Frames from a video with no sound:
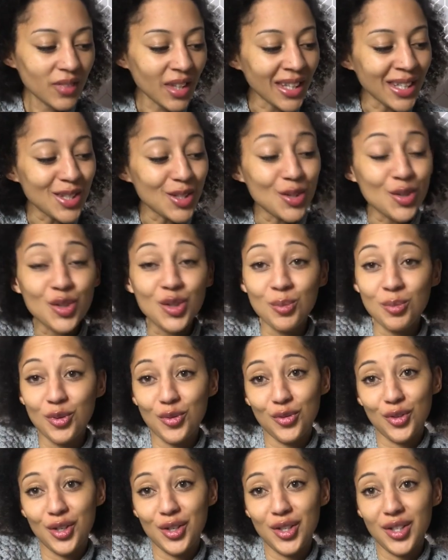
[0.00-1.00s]
It's the summer
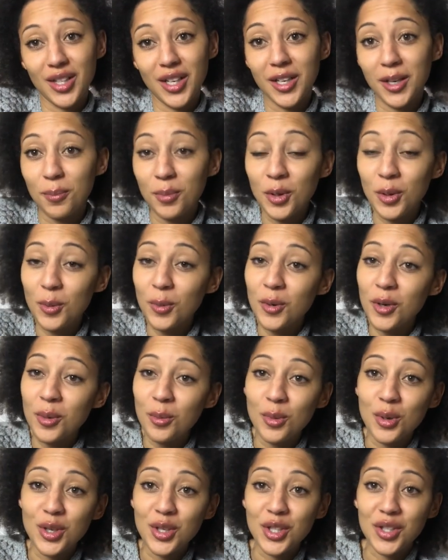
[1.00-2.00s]
fruits, and I put warm
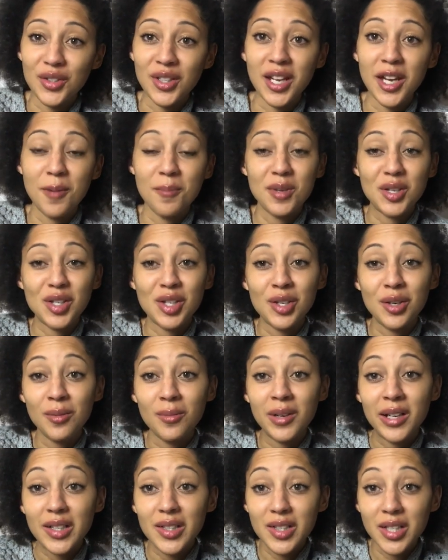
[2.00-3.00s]
water in it because I don't
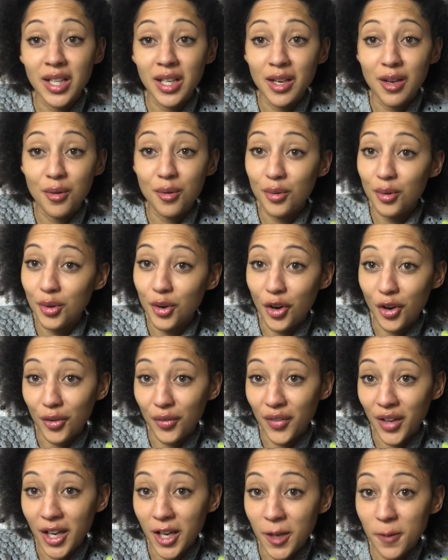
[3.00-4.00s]
like tea or
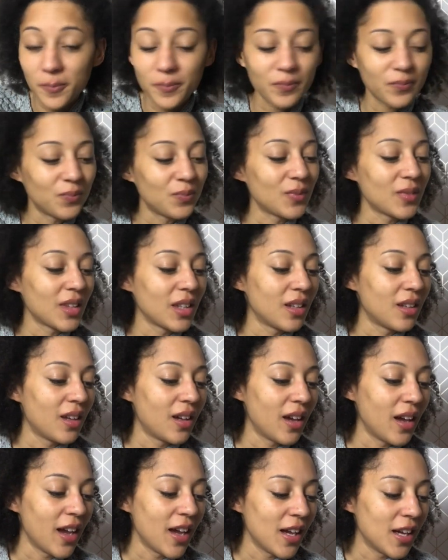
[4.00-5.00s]
coffee.
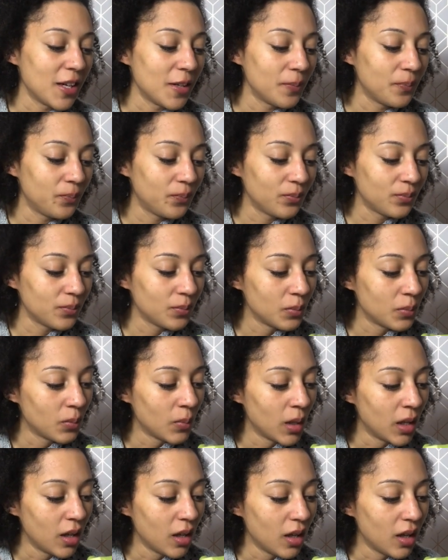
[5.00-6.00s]
And
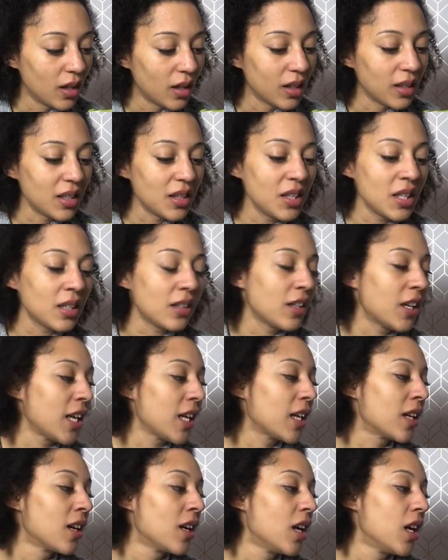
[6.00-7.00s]
I think,
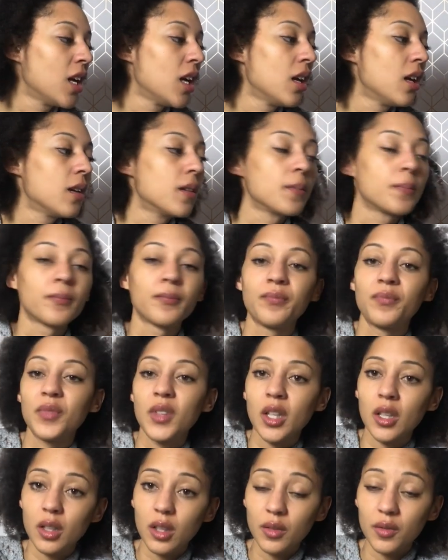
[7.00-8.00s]
like,
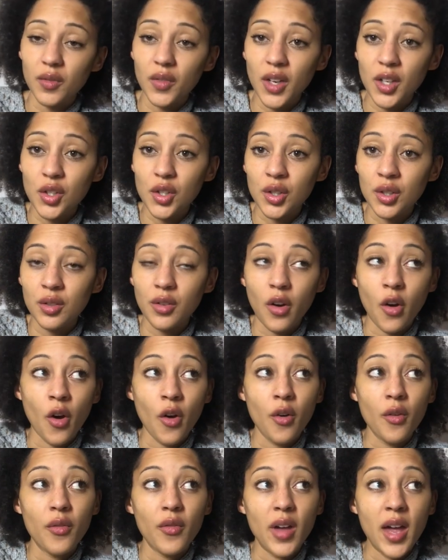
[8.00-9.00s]
confession
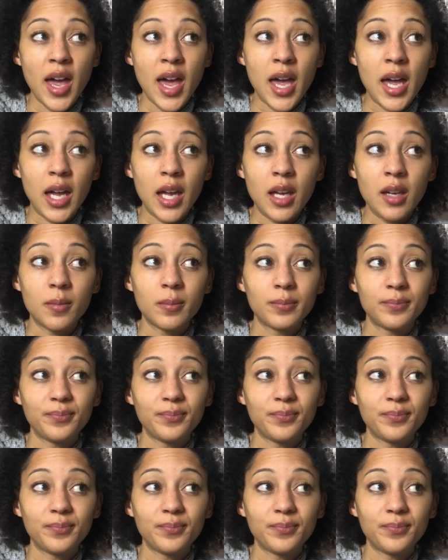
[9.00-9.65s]
of a